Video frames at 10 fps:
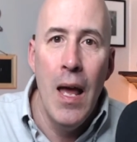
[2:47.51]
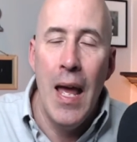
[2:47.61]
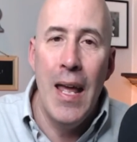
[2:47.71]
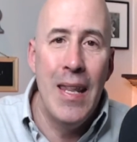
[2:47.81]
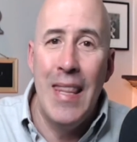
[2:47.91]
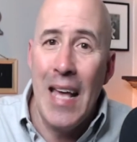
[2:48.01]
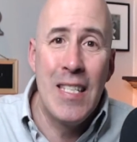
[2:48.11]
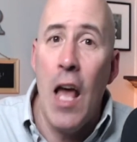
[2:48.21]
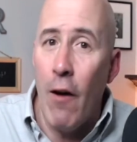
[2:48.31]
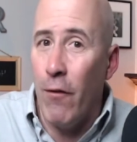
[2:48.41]
and that's
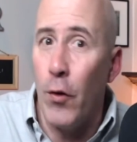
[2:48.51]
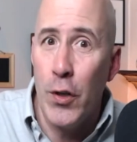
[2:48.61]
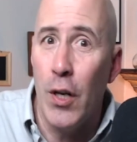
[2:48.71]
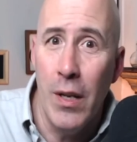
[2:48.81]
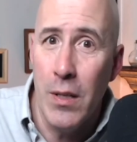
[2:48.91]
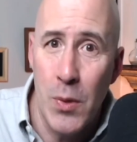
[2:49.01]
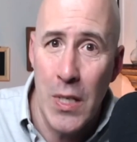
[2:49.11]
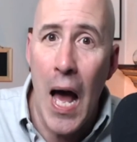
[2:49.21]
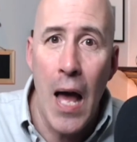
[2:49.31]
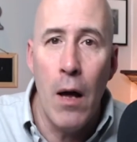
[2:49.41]
not photojournalism
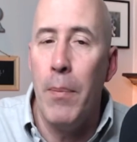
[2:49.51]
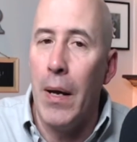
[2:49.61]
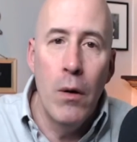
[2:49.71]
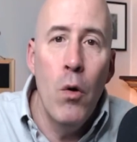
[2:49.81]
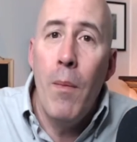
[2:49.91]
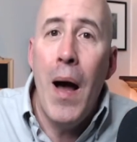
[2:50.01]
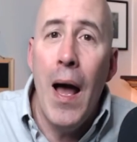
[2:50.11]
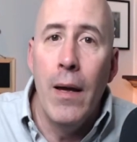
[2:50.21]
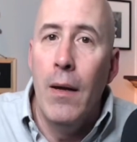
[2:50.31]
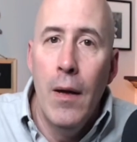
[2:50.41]
style. But who am I?